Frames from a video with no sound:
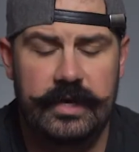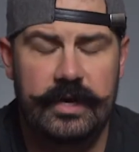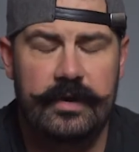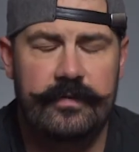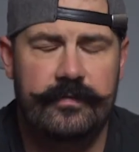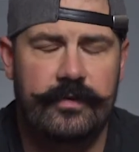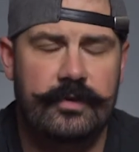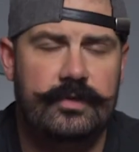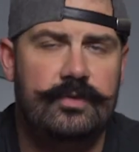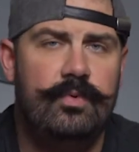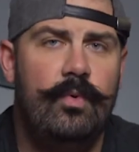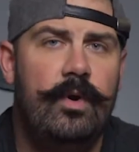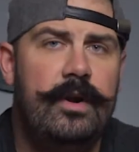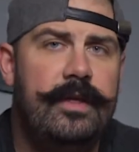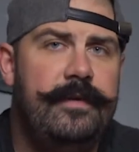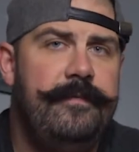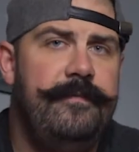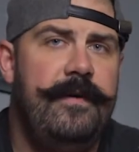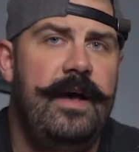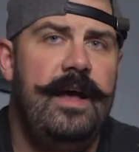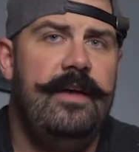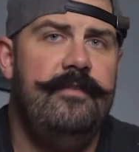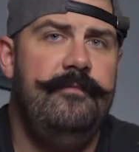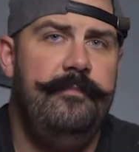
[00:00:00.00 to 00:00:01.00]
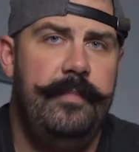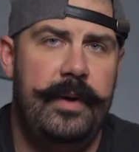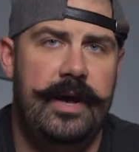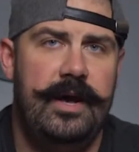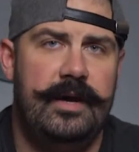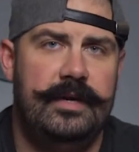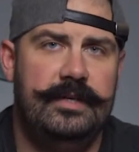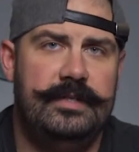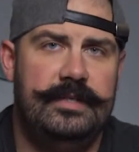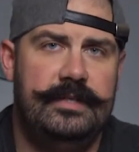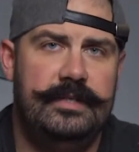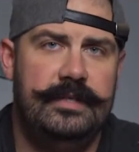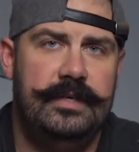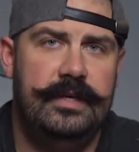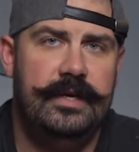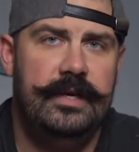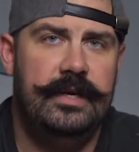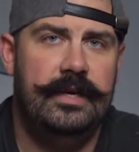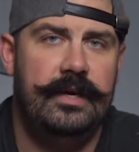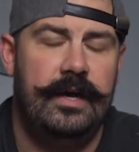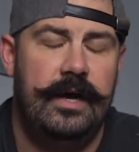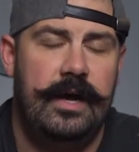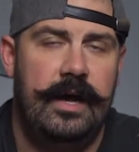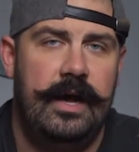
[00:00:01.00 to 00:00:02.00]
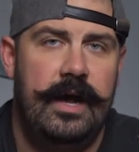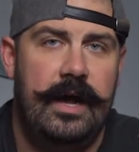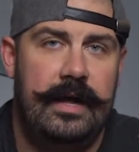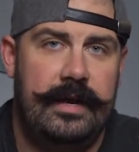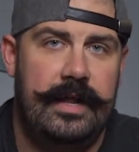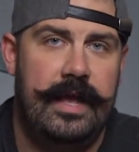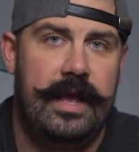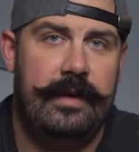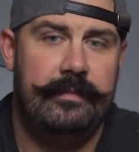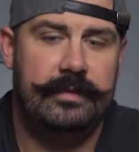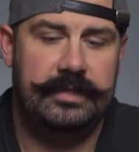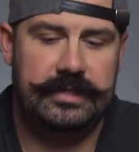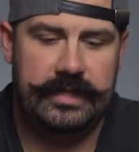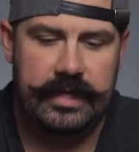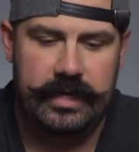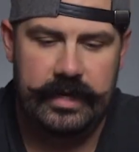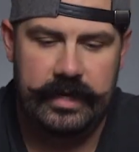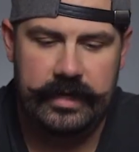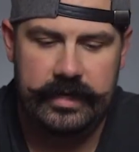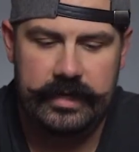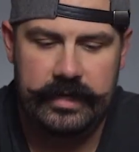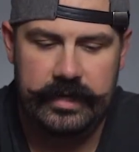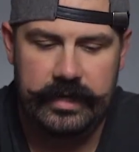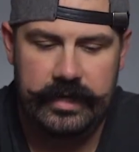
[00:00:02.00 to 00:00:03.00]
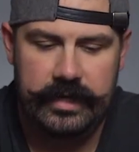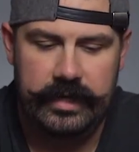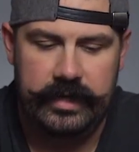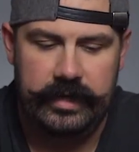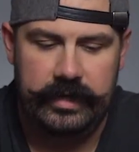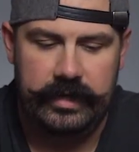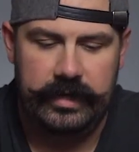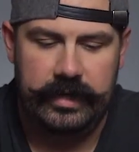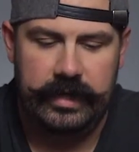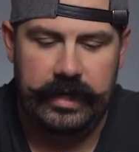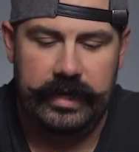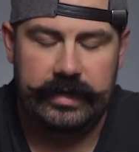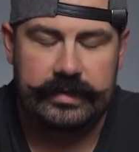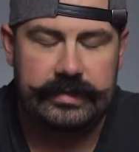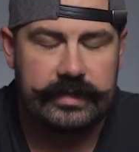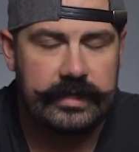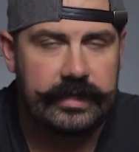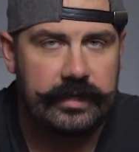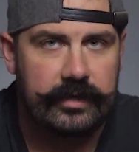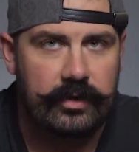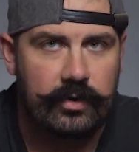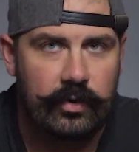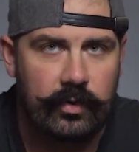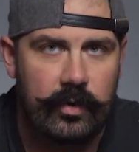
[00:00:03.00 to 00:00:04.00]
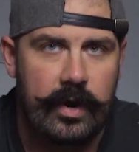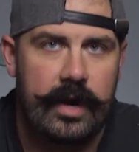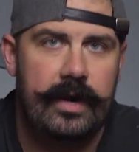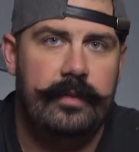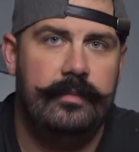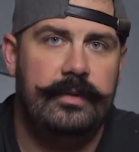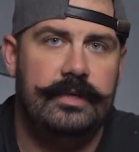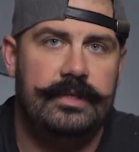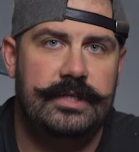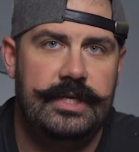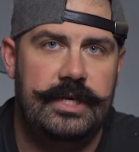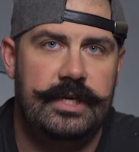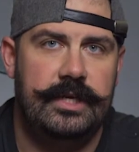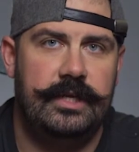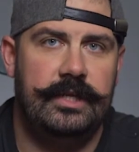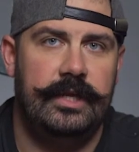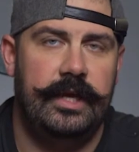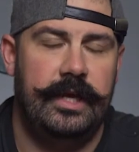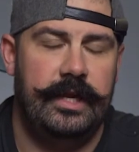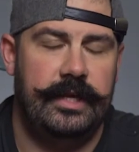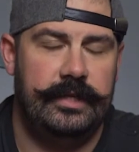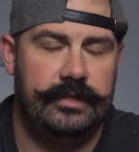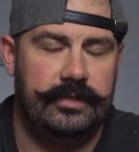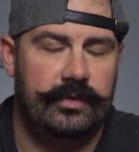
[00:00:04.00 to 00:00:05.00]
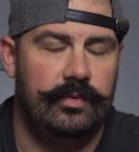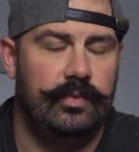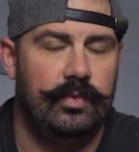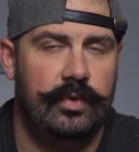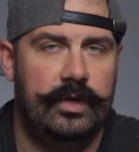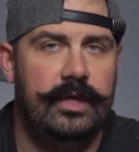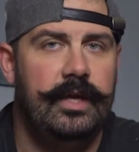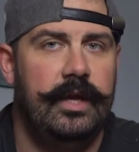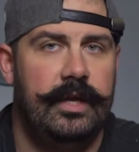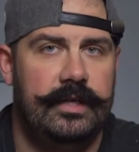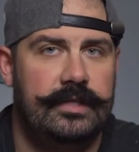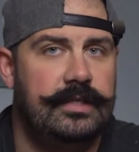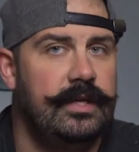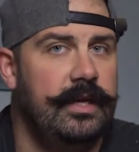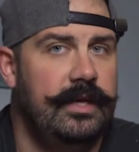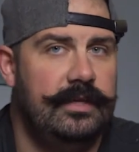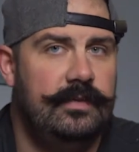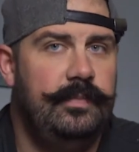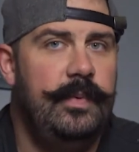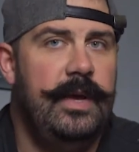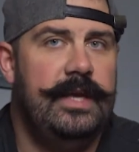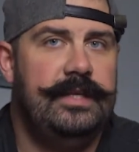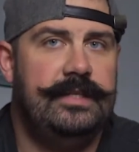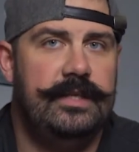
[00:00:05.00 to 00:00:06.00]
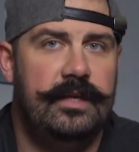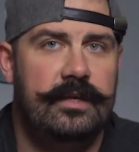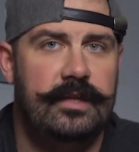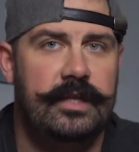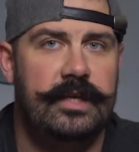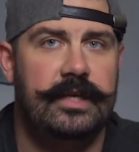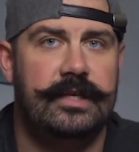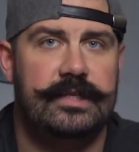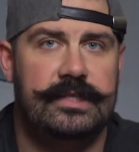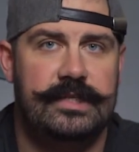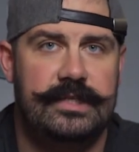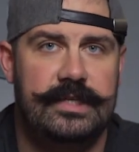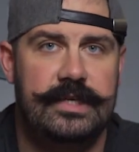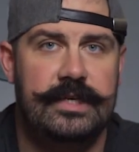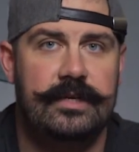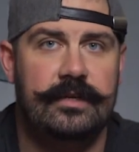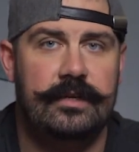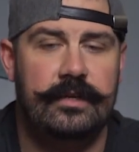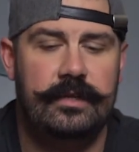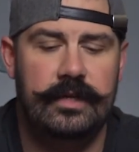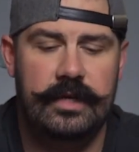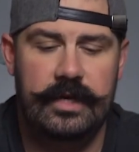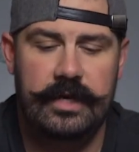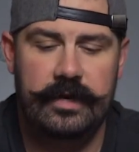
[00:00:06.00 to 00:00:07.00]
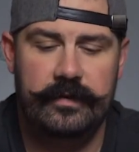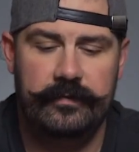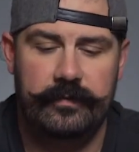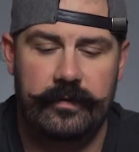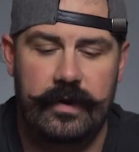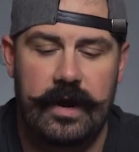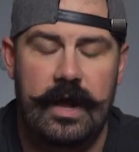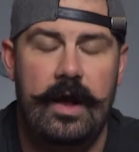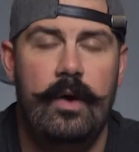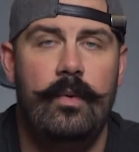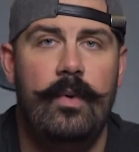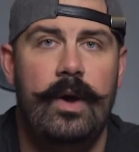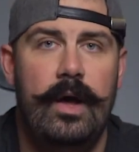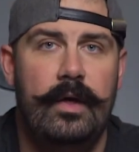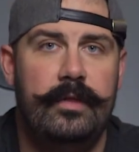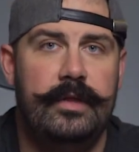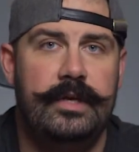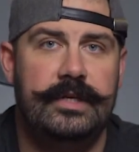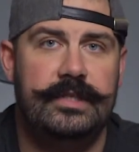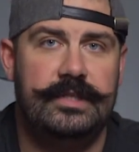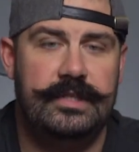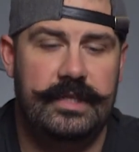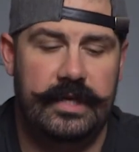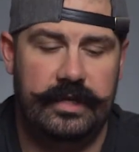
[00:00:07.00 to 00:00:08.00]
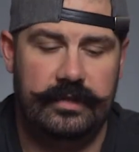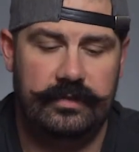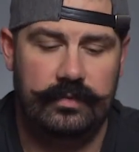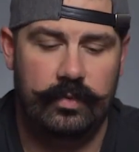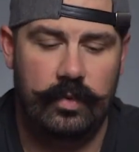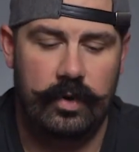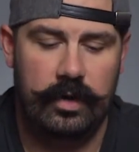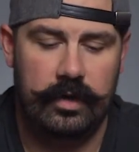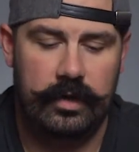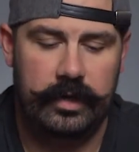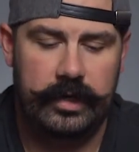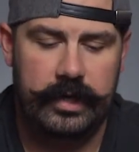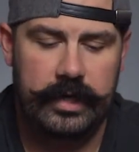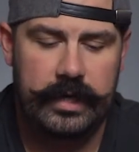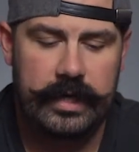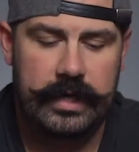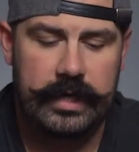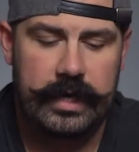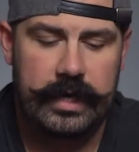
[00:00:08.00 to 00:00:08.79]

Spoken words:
For 25 bucks on Amazon, it's an incredible deal, and it's basically a steal for how well these things work.